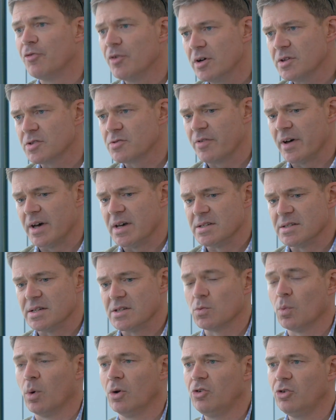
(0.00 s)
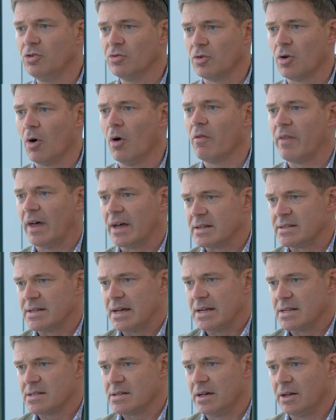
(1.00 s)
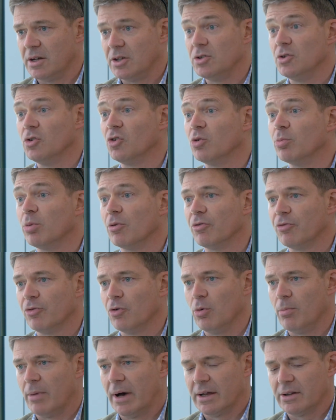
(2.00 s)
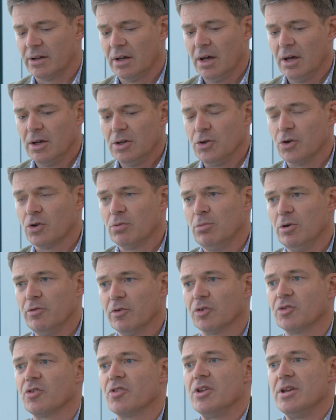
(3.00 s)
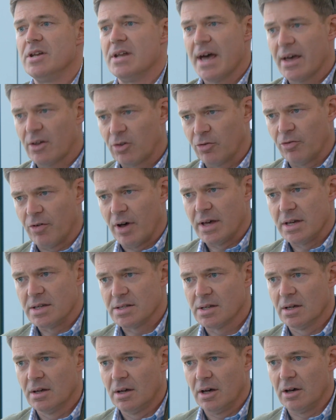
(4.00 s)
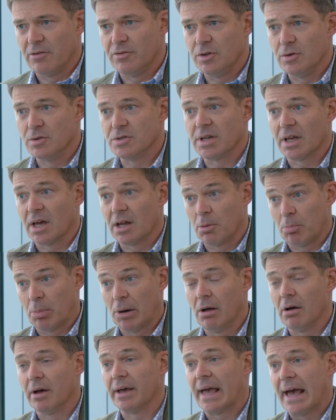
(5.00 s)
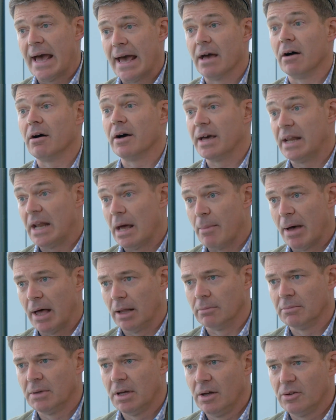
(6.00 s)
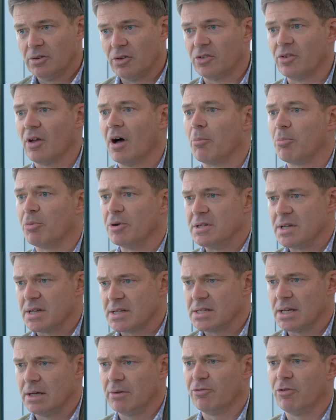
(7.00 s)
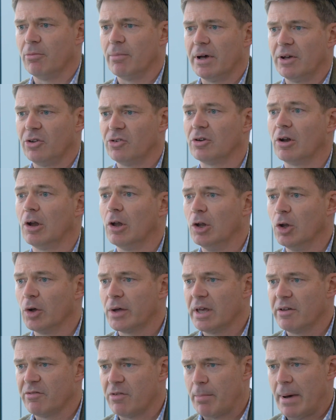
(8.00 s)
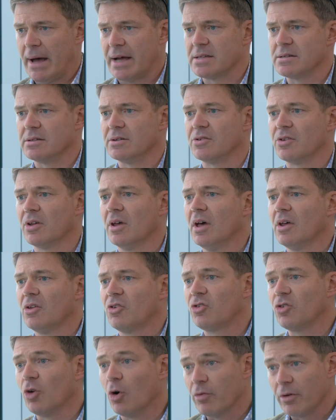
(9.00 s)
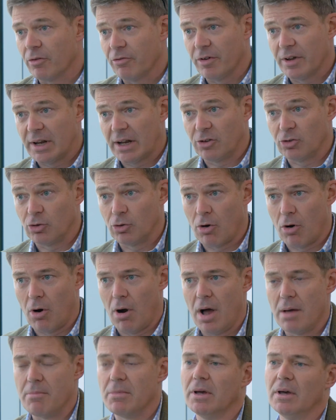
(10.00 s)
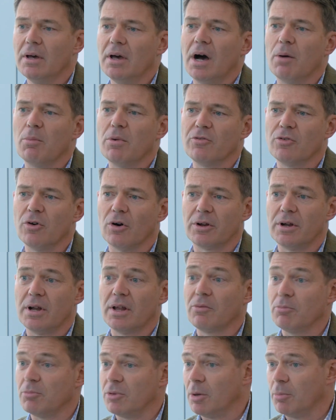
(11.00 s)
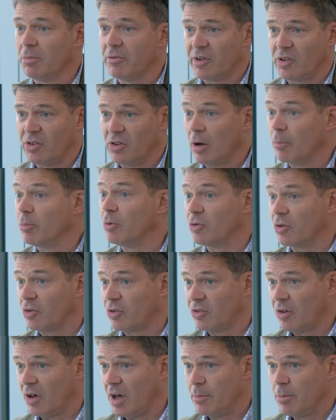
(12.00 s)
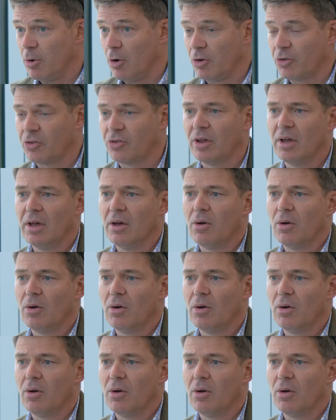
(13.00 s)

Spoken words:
first phase is once you've got that data in a usable format, you can move on to the next phase of using and applying AI and ML to start predicting information, looking for patterns, solving financial crime. And we've got a number of examples at Sibos